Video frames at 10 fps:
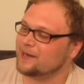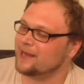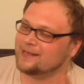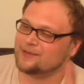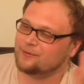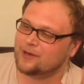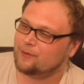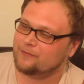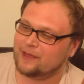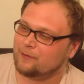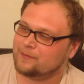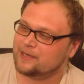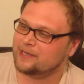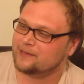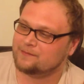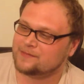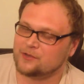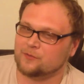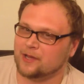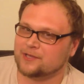but I don't know if that would be
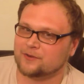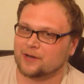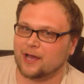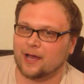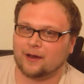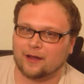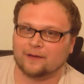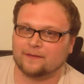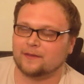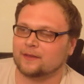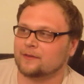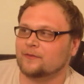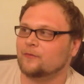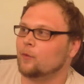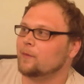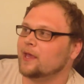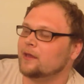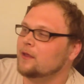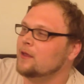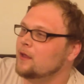too much or not, honestly, in this format.